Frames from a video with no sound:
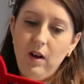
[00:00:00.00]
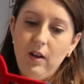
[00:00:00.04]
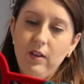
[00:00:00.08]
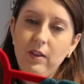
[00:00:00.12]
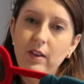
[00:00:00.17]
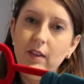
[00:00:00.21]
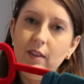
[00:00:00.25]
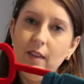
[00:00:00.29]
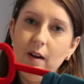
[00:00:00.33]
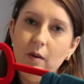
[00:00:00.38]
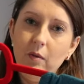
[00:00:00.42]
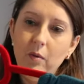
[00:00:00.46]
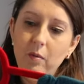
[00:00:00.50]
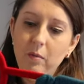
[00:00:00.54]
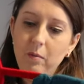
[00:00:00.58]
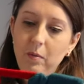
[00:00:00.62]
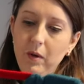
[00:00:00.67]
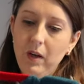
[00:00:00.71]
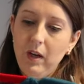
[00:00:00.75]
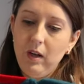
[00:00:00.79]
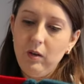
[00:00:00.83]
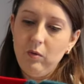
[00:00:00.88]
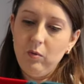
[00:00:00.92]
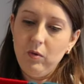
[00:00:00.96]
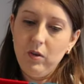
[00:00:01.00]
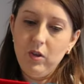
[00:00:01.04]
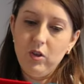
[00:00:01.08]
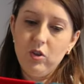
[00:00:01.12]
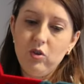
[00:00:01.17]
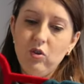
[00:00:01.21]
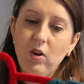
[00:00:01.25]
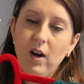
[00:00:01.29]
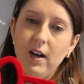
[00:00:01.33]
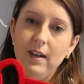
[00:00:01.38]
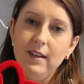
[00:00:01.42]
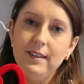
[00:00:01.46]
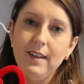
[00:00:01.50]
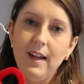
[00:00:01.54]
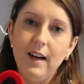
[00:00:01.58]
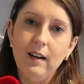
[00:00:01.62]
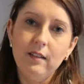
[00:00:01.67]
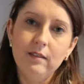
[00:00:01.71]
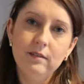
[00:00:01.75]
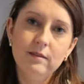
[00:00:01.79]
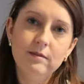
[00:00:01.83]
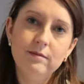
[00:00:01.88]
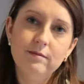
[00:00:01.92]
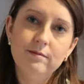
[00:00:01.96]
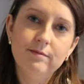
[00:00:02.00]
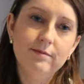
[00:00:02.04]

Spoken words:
I think that one would be a good one to try and sell.